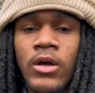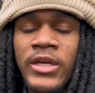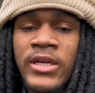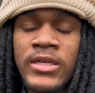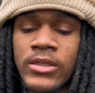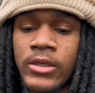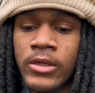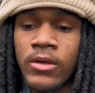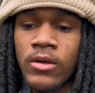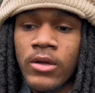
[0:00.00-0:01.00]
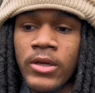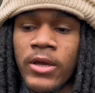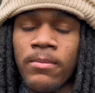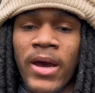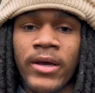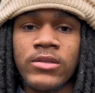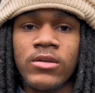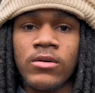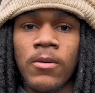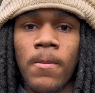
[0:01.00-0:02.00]
easily get back
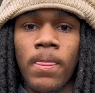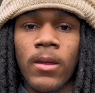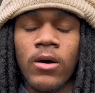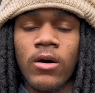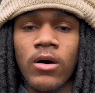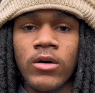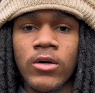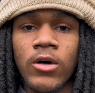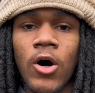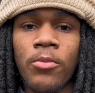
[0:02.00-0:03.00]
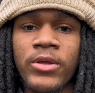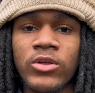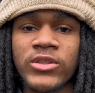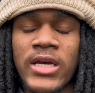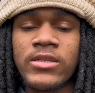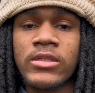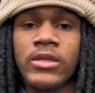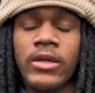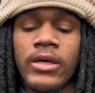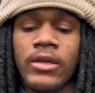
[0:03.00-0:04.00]
into homeostasis
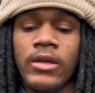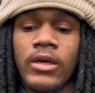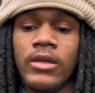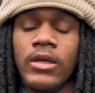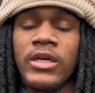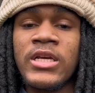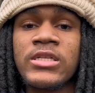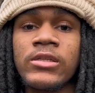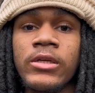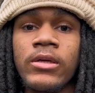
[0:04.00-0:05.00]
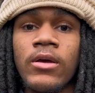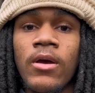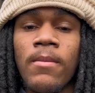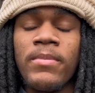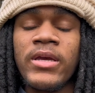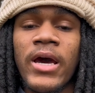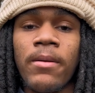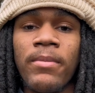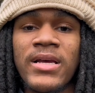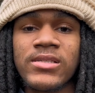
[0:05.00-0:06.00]
and easily be at
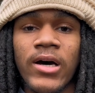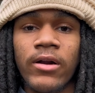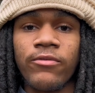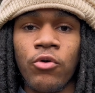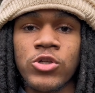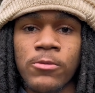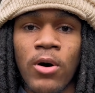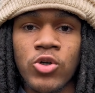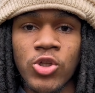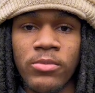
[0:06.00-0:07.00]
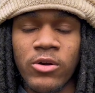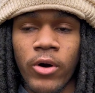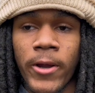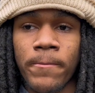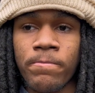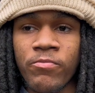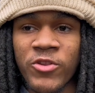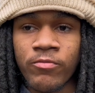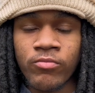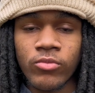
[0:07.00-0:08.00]
a baseline of where it's supposed to be, right?
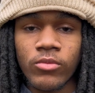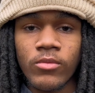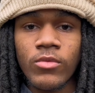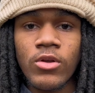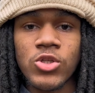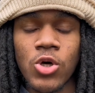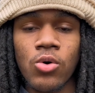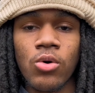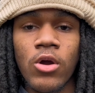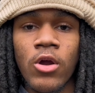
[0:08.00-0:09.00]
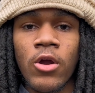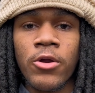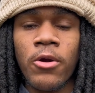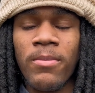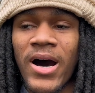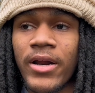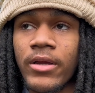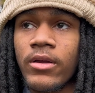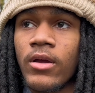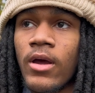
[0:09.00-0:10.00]
So your
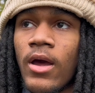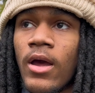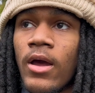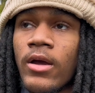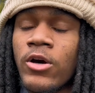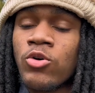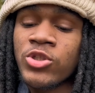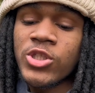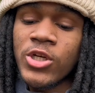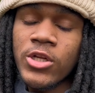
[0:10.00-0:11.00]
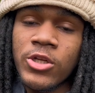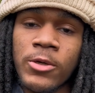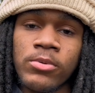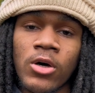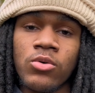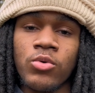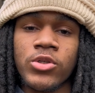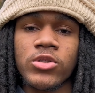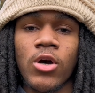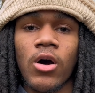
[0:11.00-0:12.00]
body goes into a deep low,
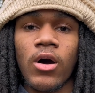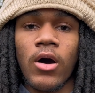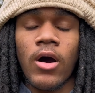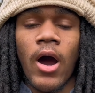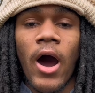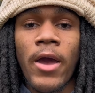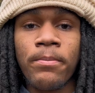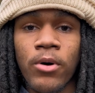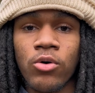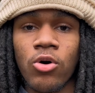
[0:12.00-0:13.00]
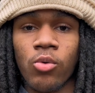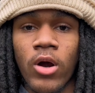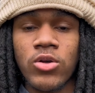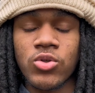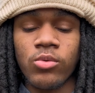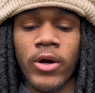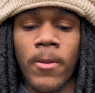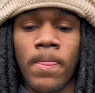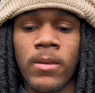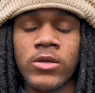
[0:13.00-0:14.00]
which is called hypoarousal,
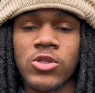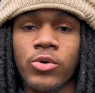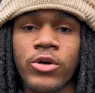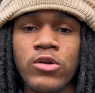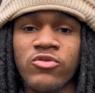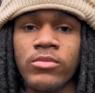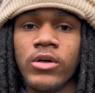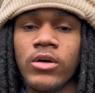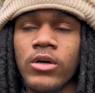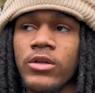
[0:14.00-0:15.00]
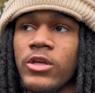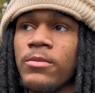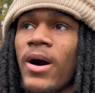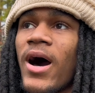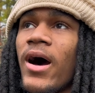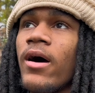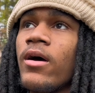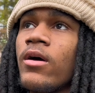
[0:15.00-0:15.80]
right? So it goes from a deep high